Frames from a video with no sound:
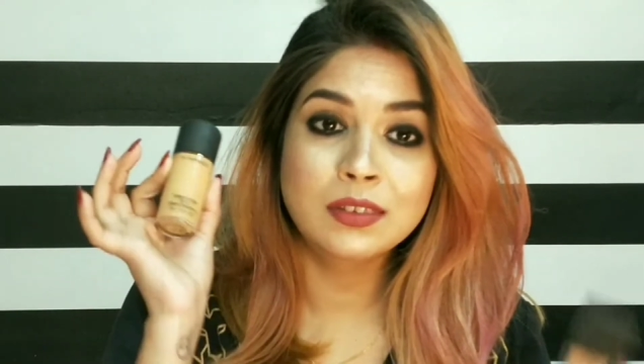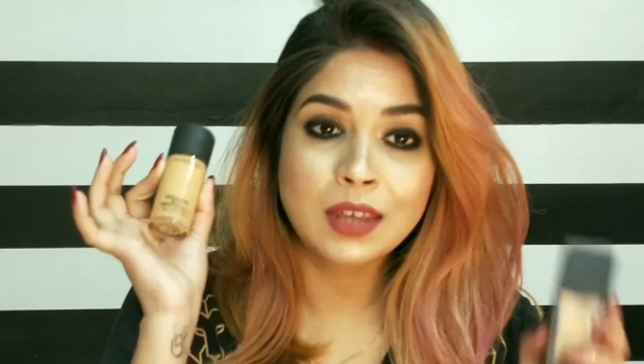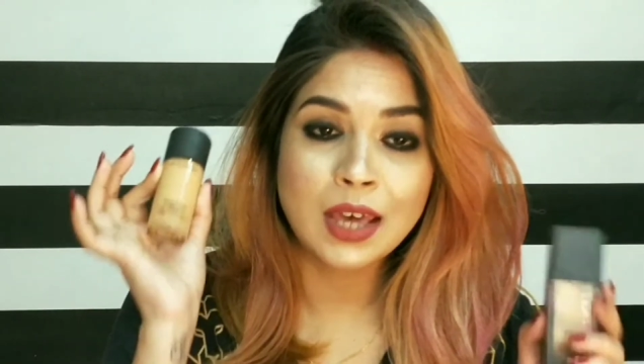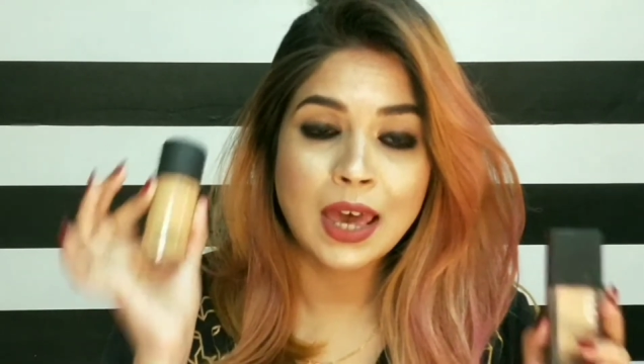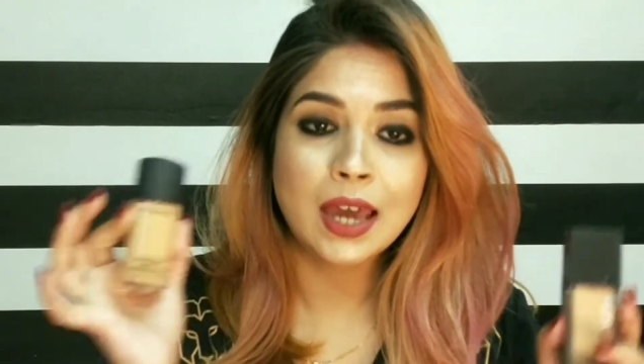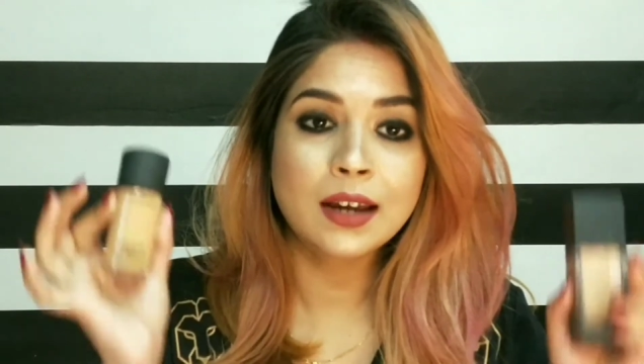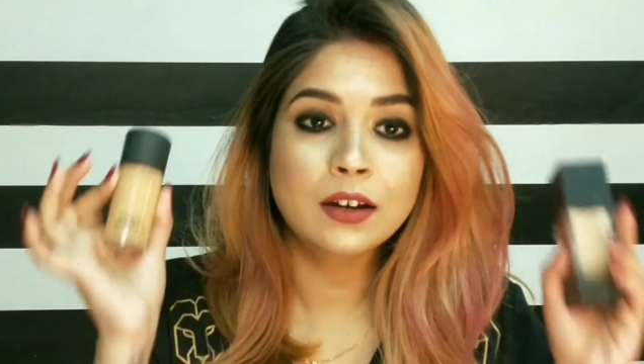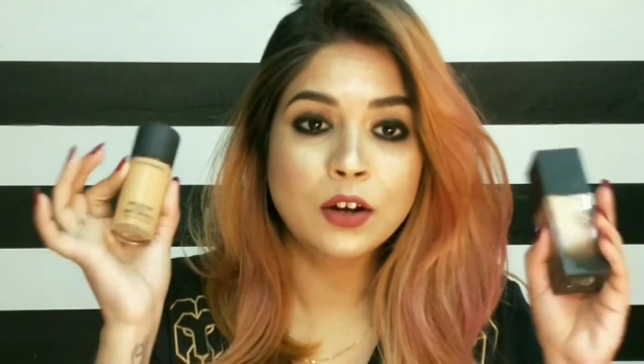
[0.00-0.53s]

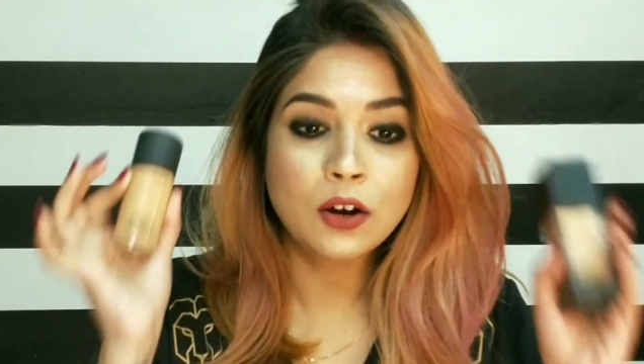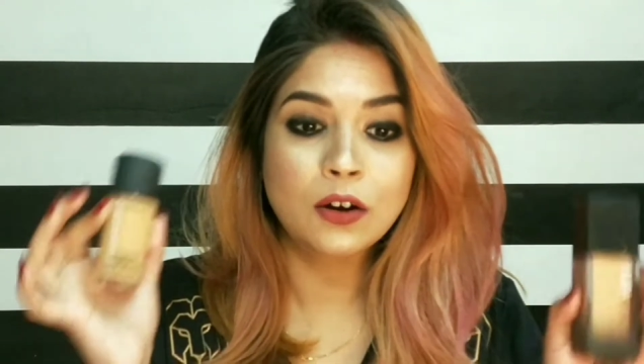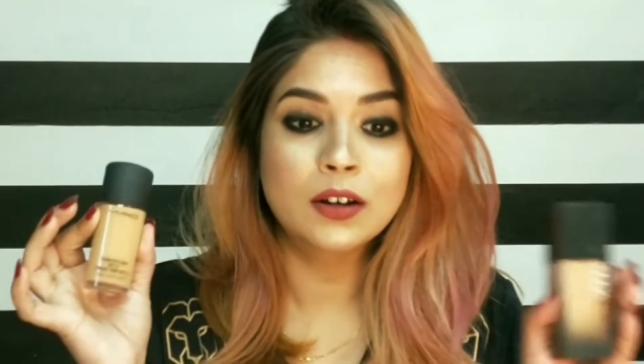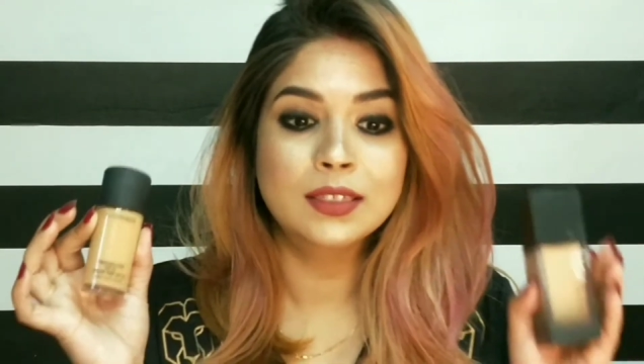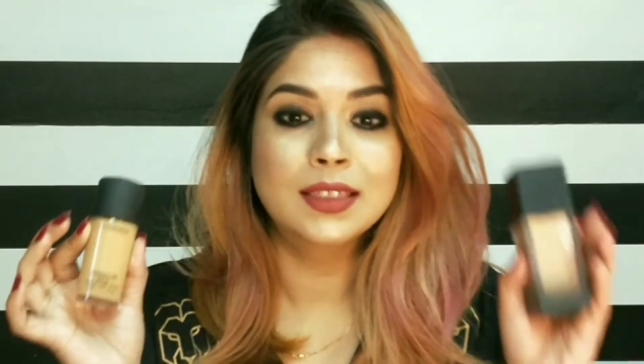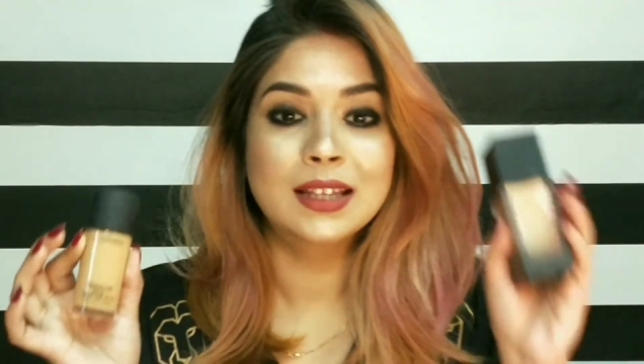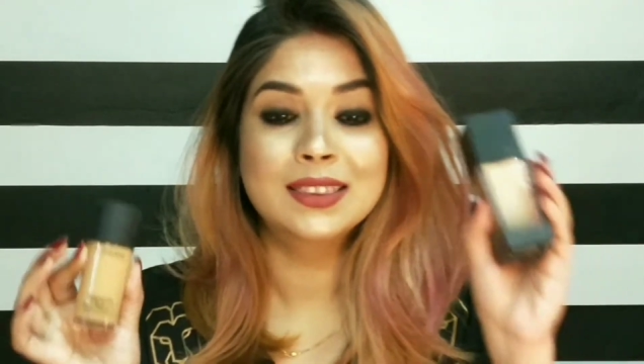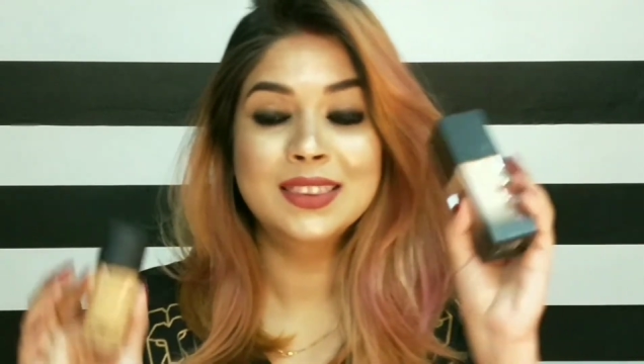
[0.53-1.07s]
Thank
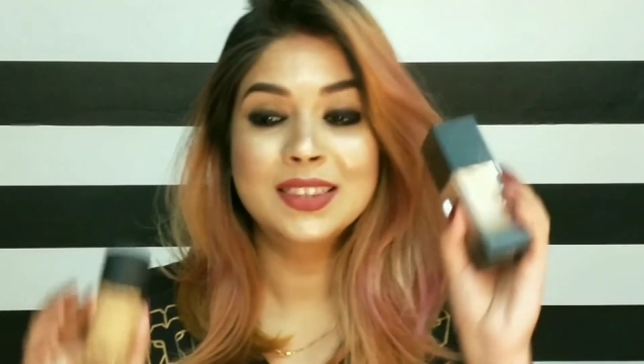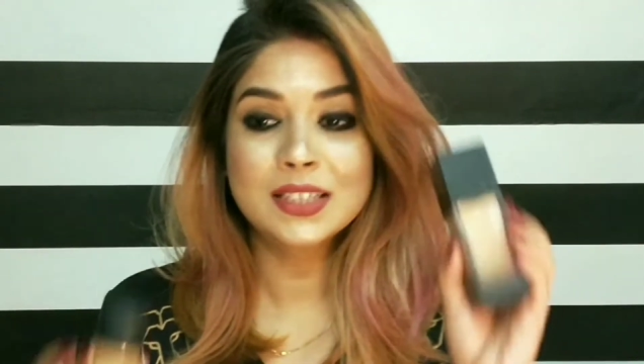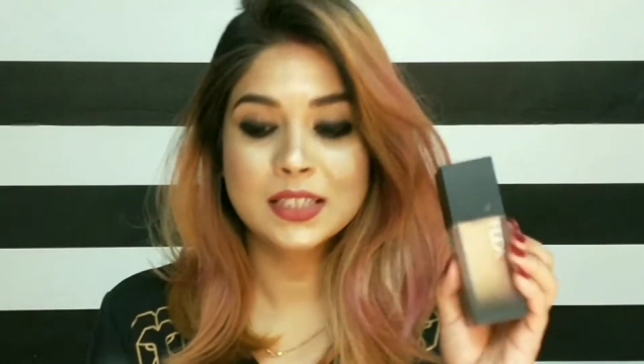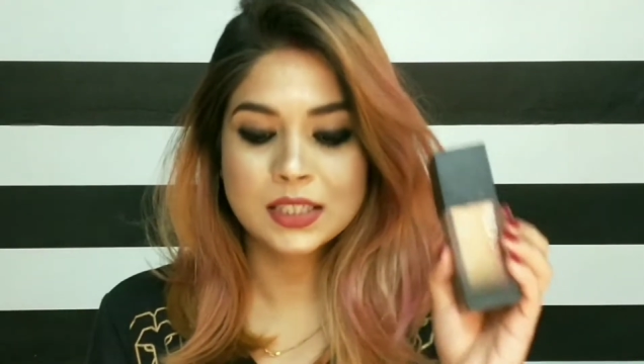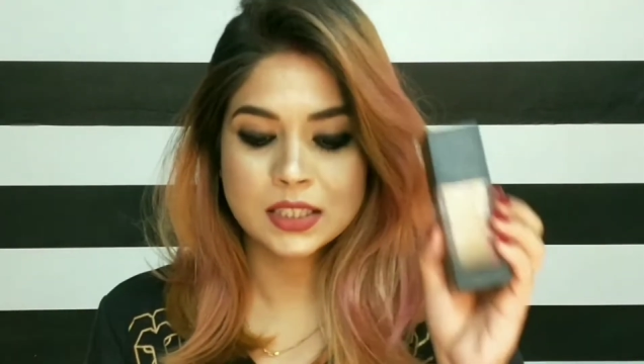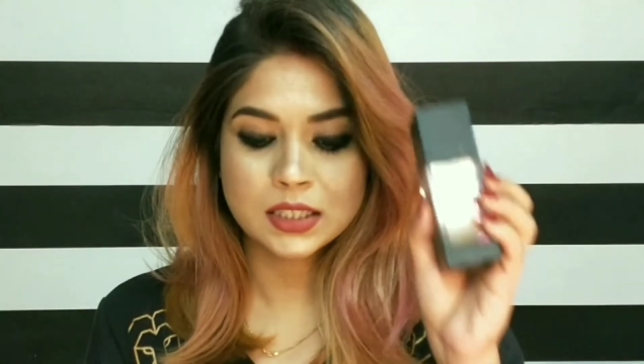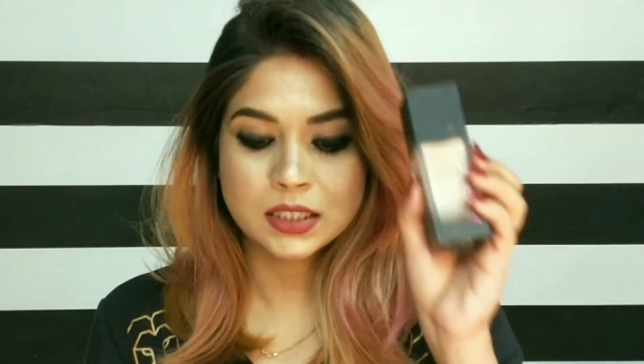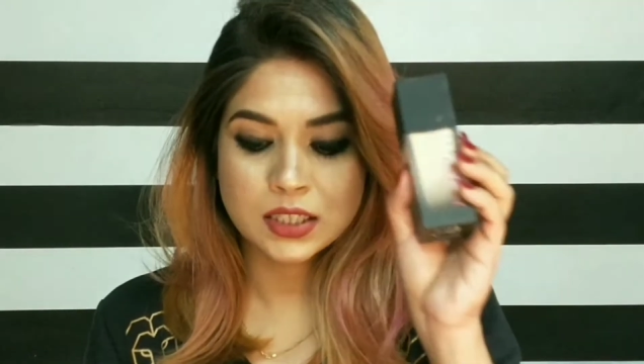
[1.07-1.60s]
God that
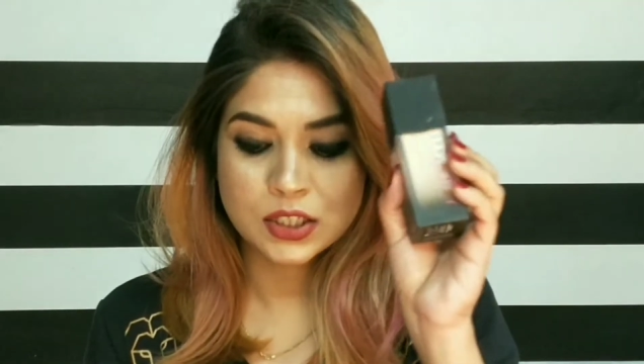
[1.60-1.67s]
this